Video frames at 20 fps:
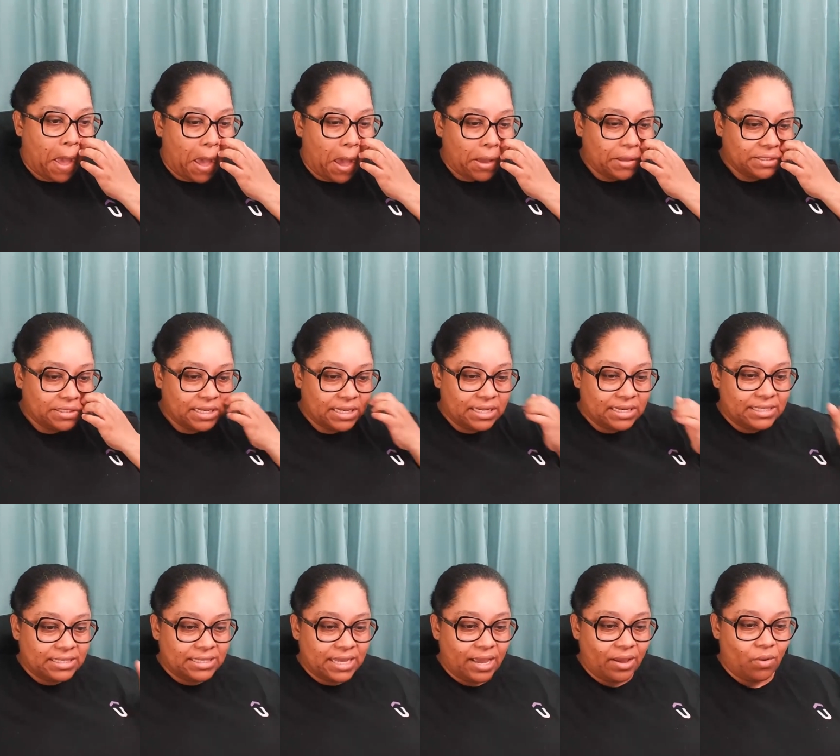was gonna
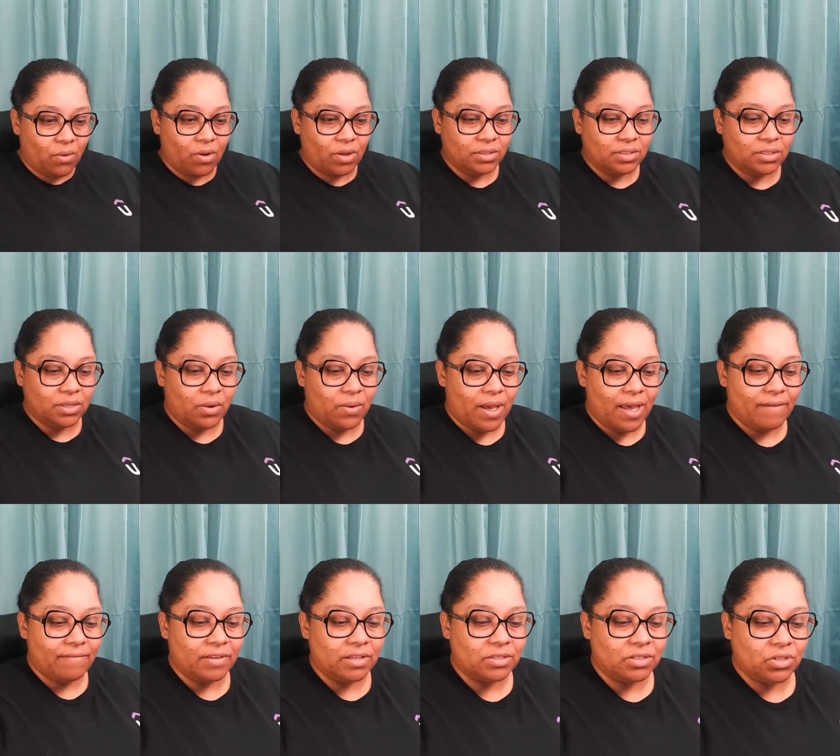say also,
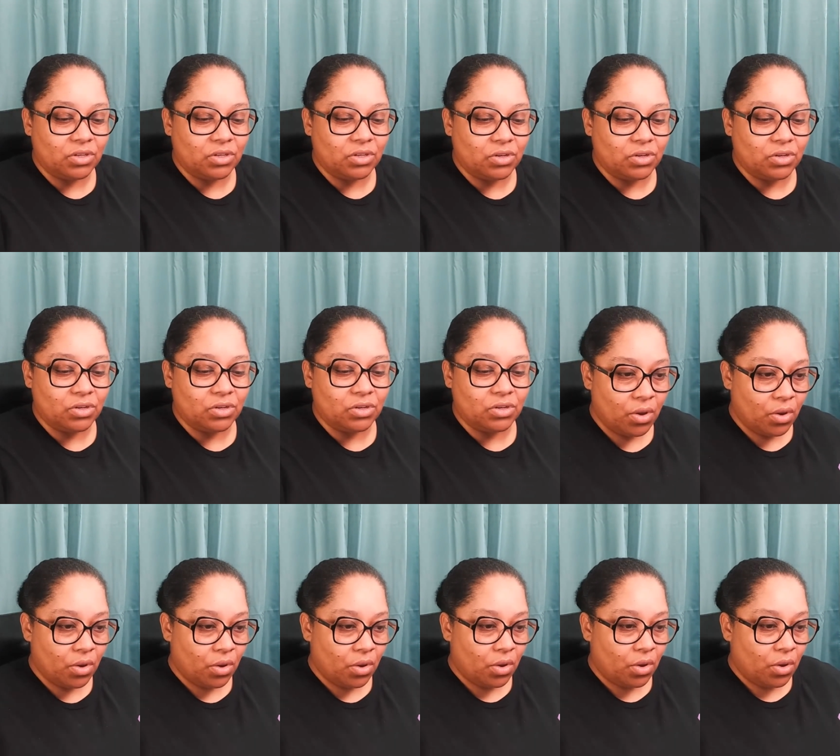Evans, you know,
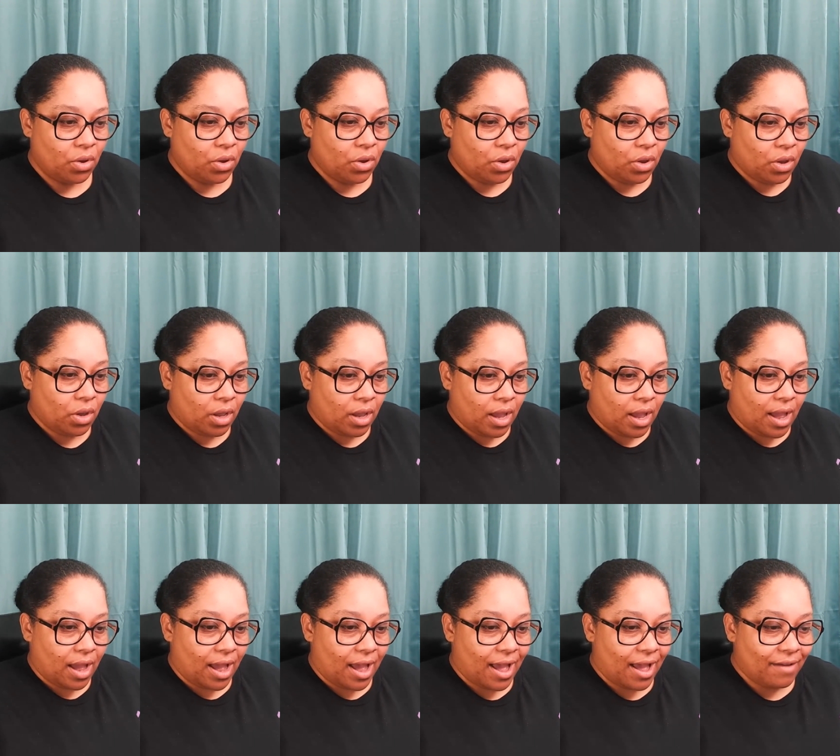
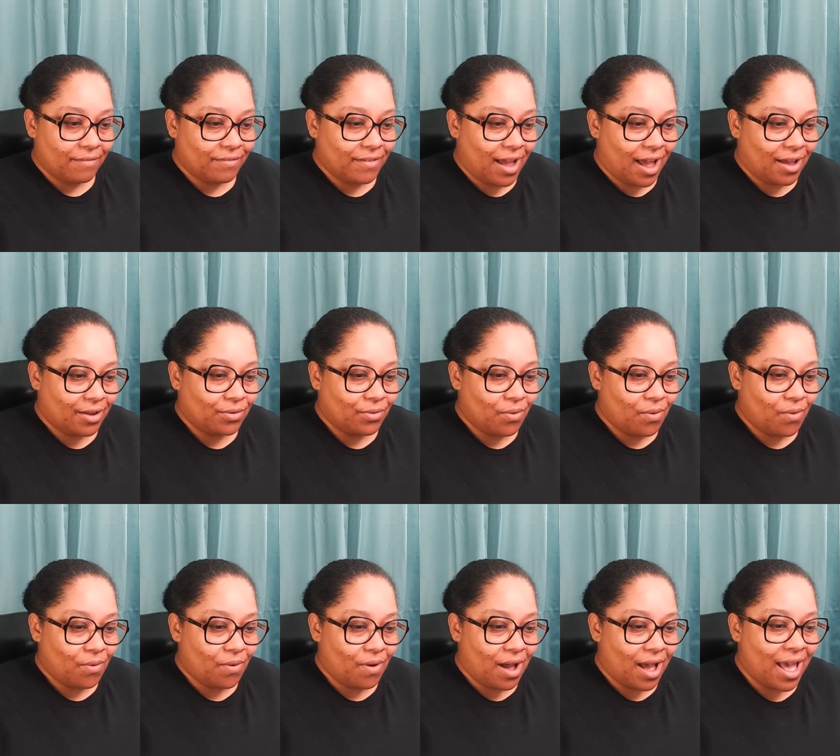I
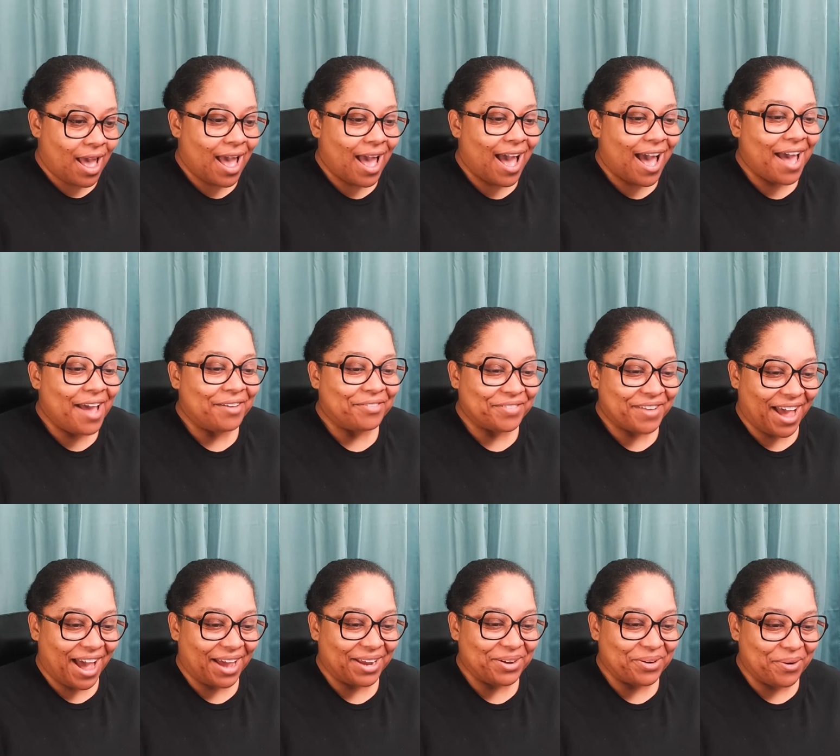I have
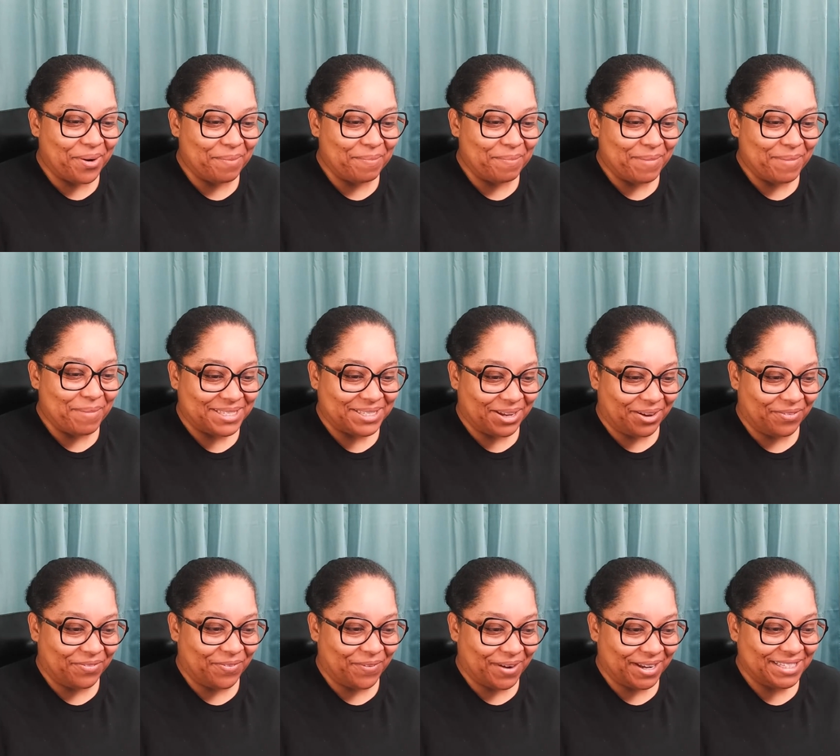gotten all my
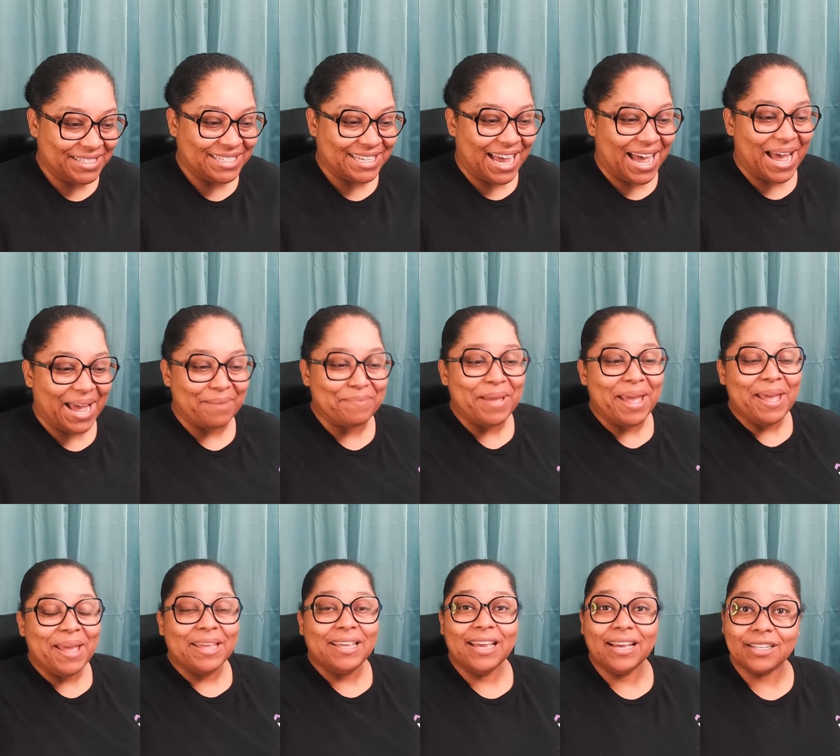stuff one time.
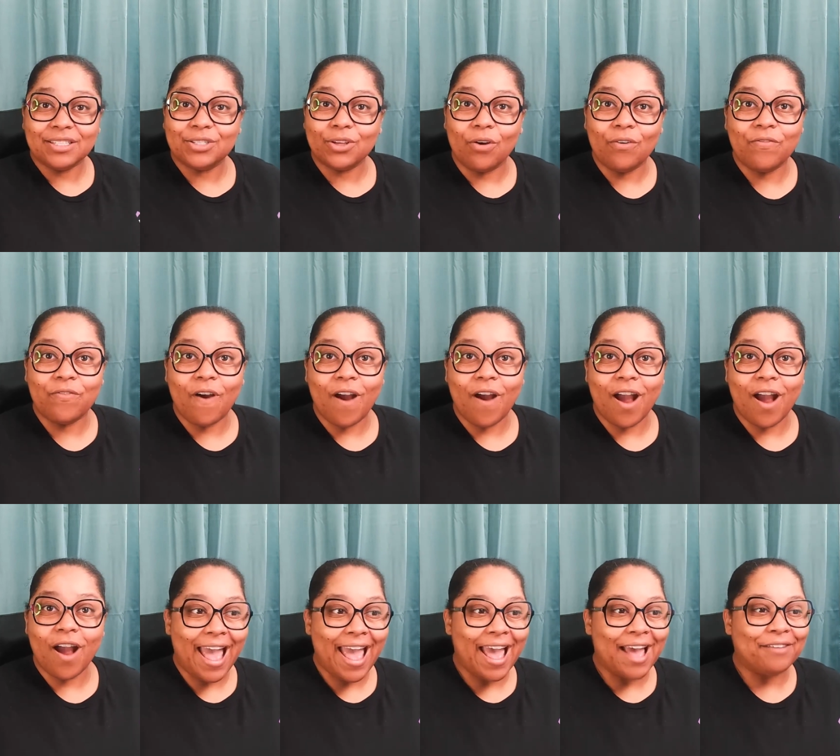Yeah, so far
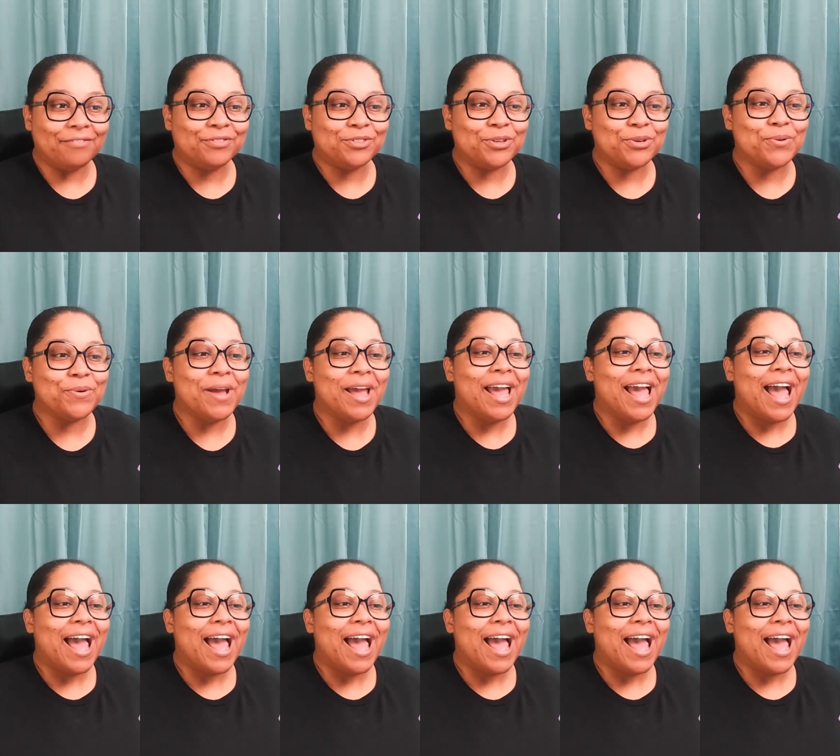I have too.